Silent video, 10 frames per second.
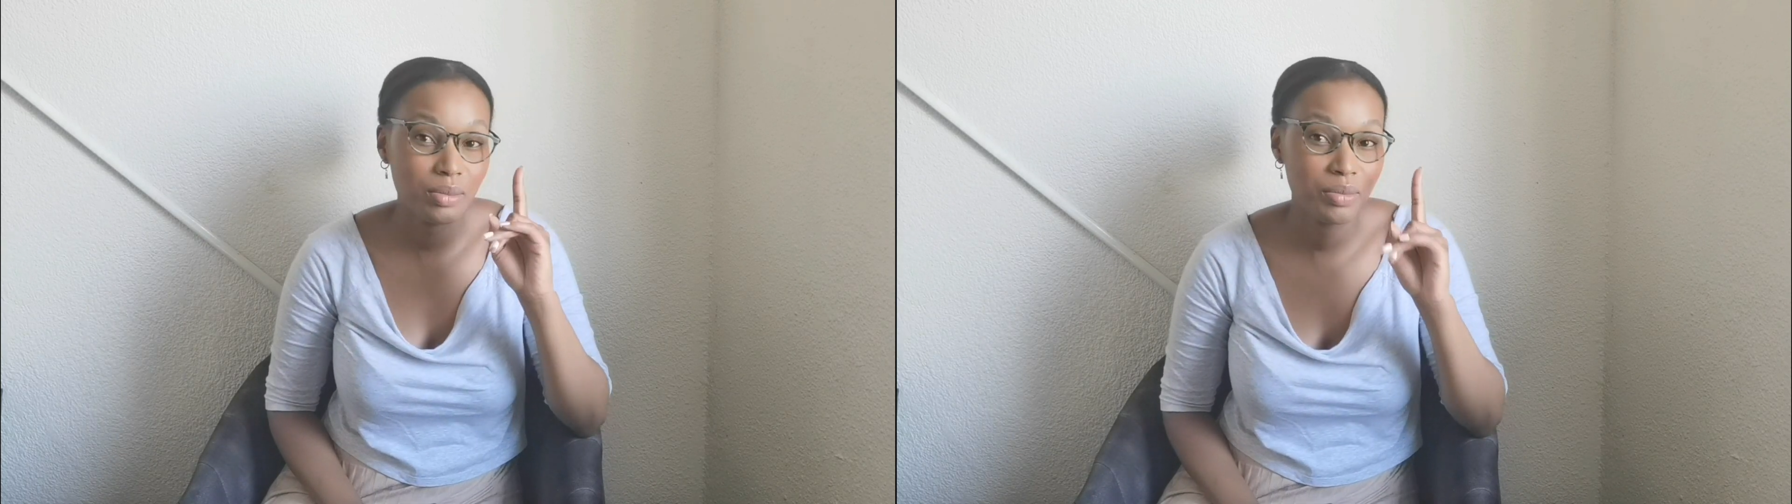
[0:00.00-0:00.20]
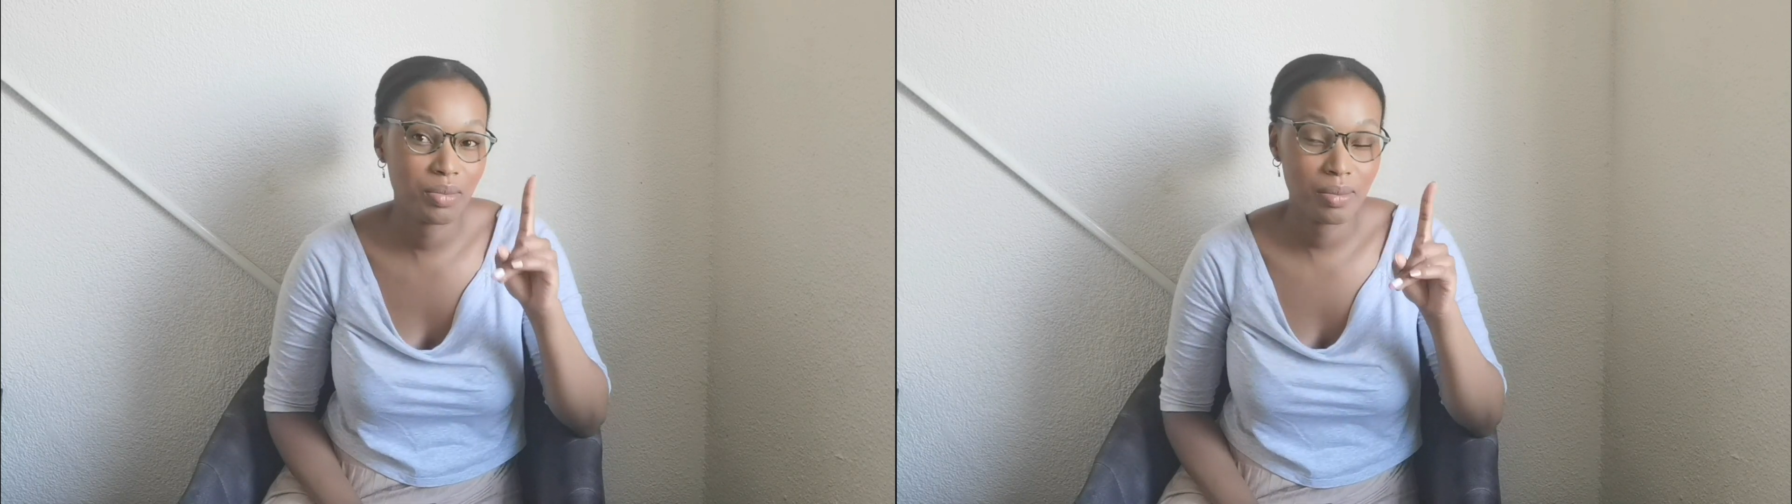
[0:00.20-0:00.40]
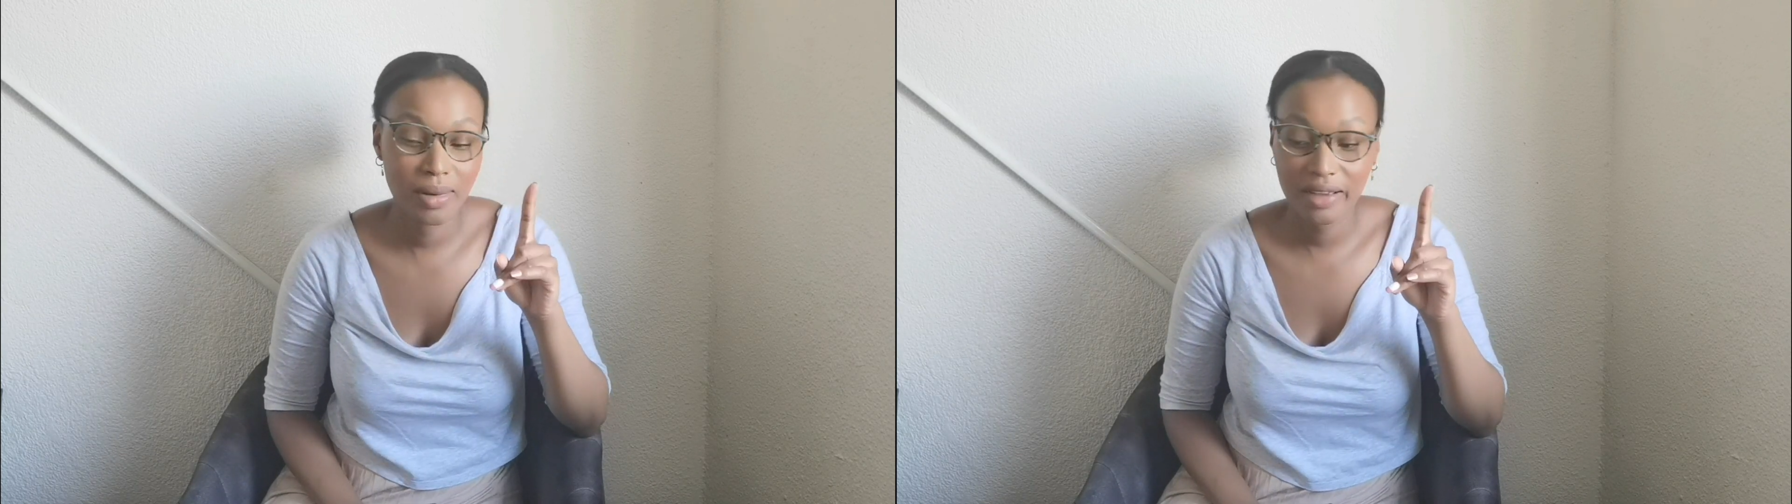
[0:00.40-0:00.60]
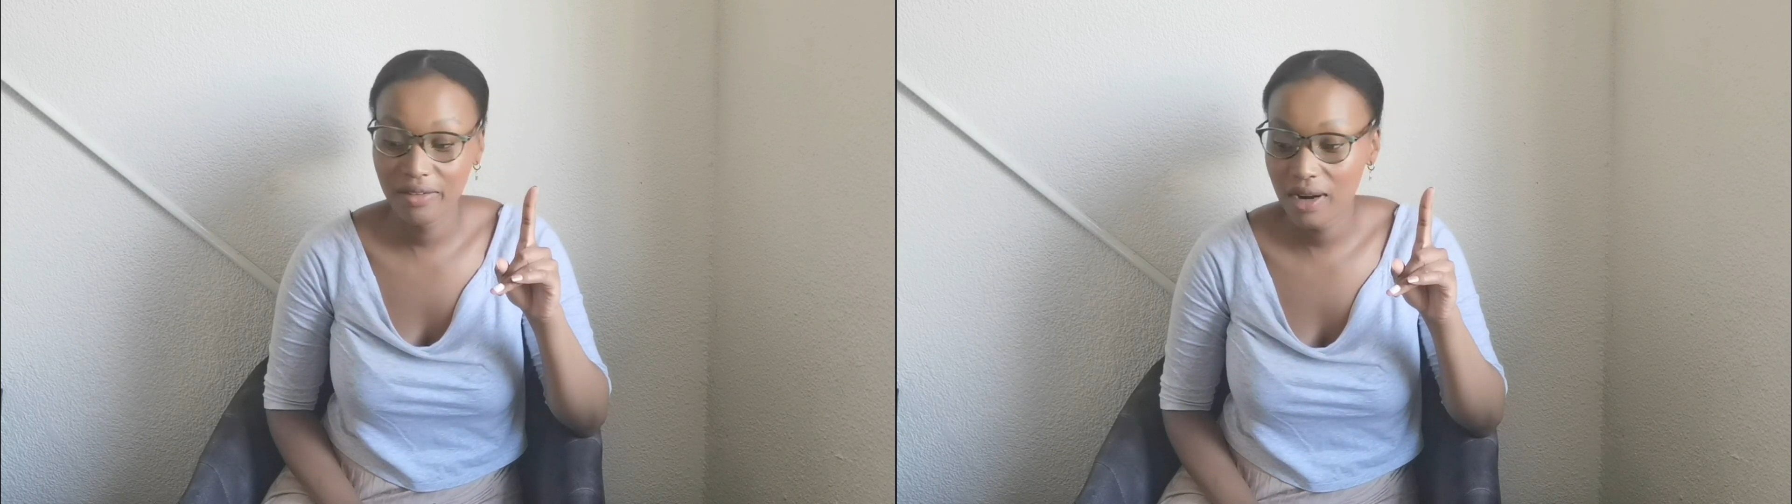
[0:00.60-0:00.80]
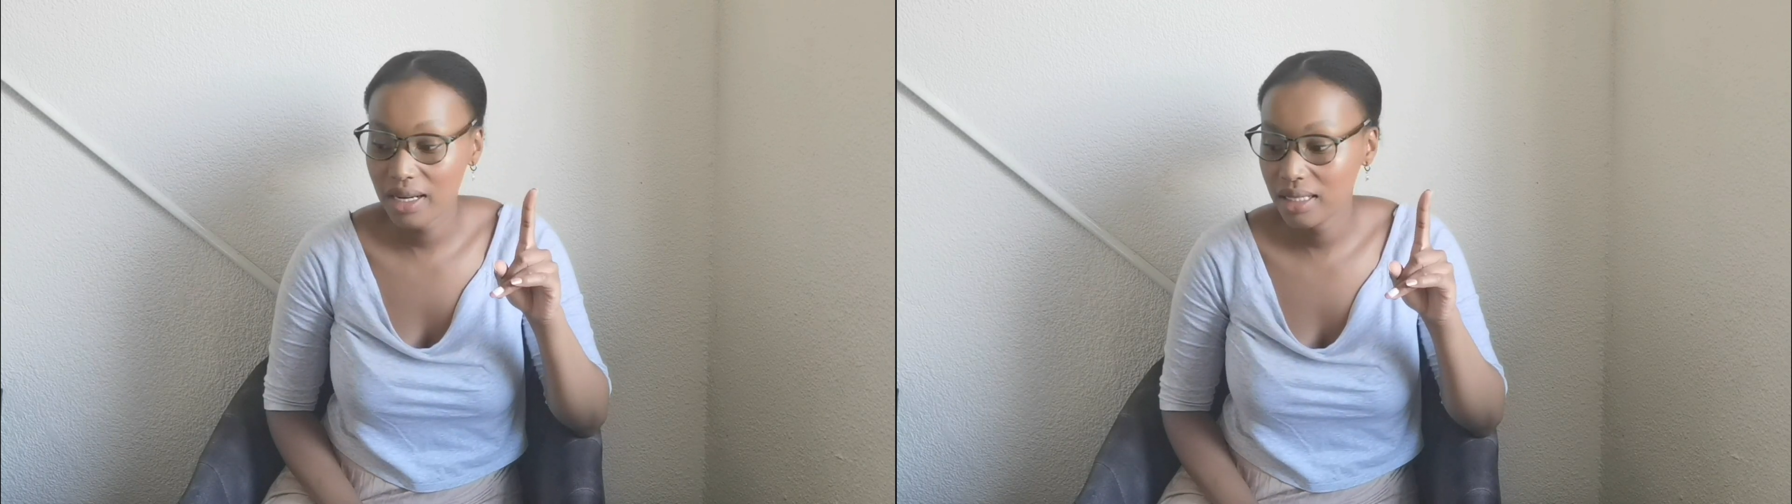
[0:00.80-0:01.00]
the
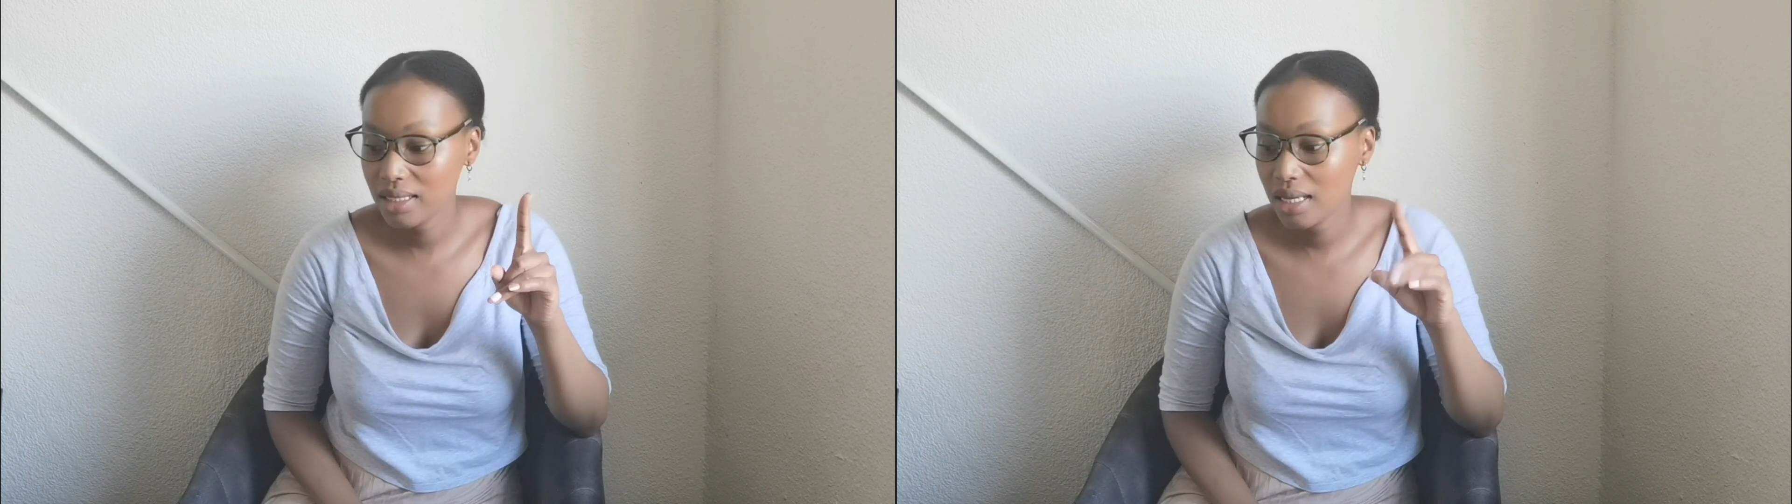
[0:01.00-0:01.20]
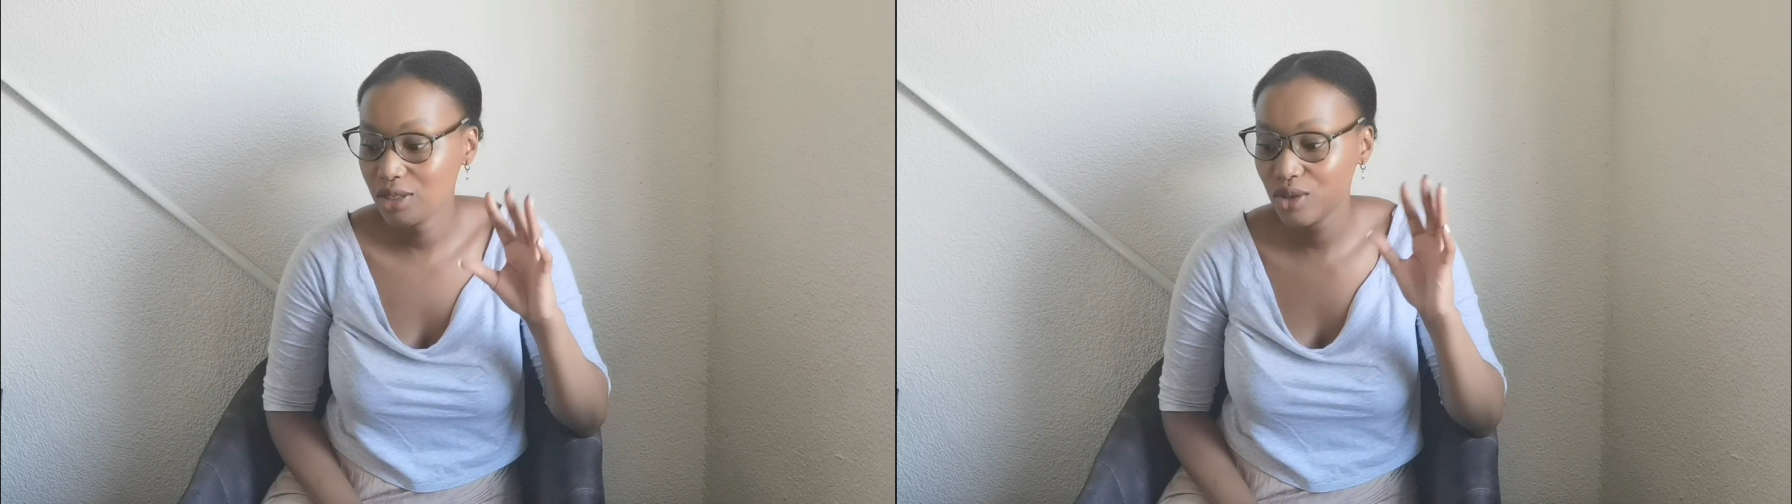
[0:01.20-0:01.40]
Black Friday sale.